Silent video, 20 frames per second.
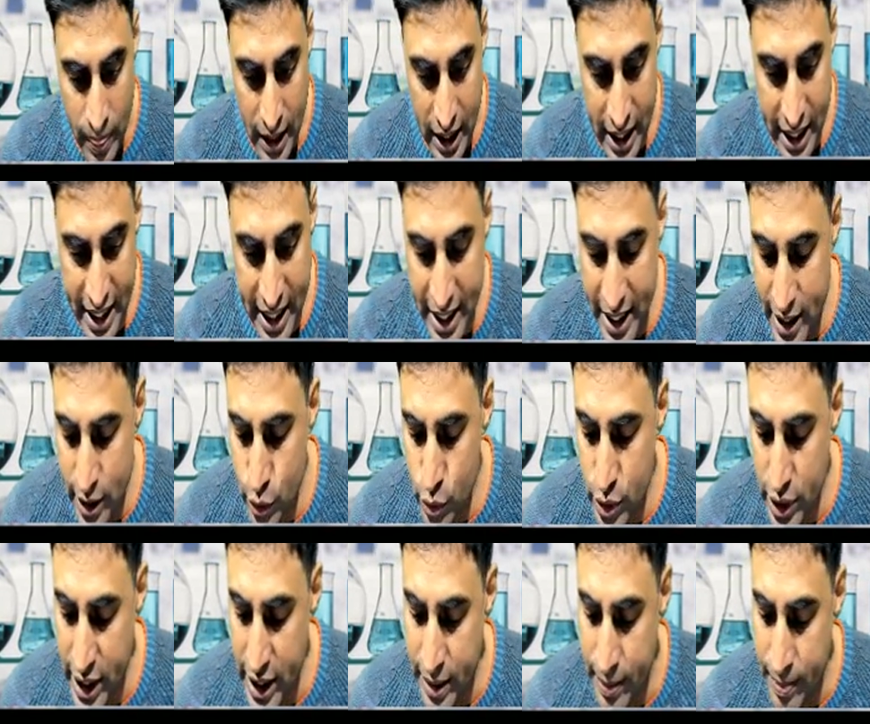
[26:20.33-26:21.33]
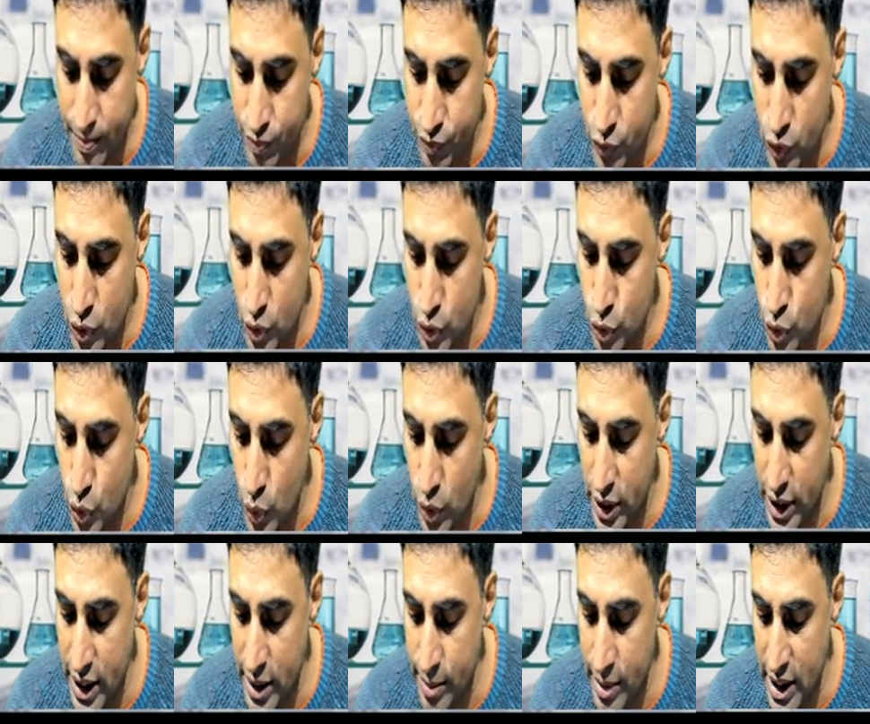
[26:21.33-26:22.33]
NaNO3,
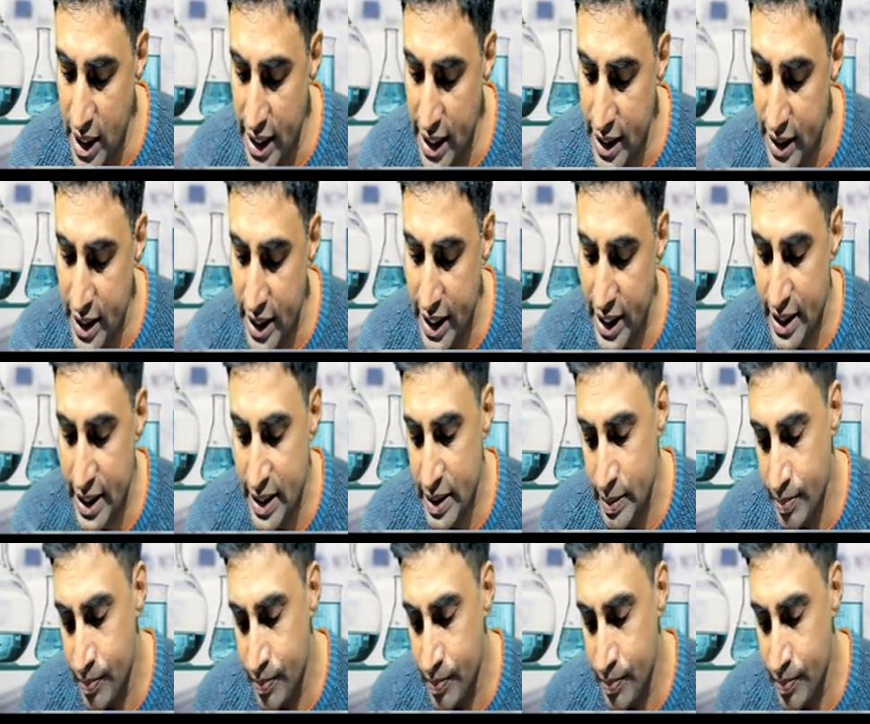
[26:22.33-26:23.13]
sodium nitrate,